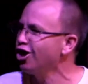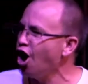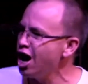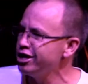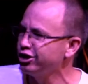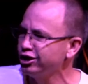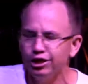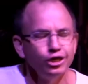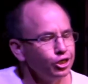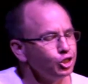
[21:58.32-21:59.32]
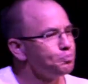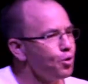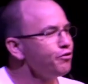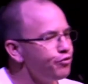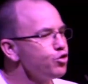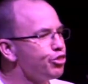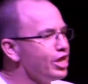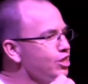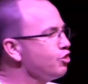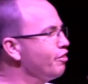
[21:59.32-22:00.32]
God to put a few
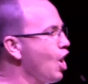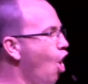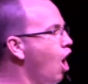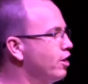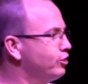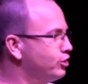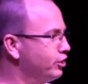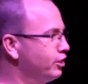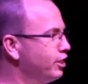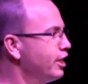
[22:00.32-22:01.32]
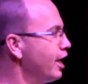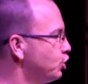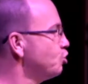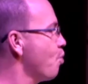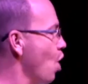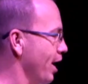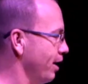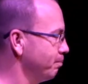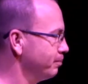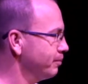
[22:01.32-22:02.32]
things on their heart and to pray.
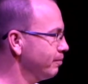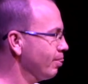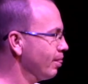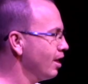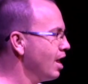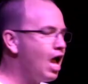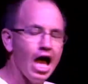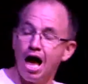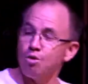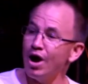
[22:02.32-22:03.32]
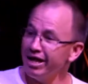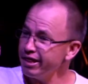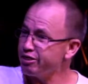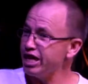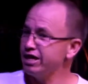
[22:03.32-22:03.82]
One of the things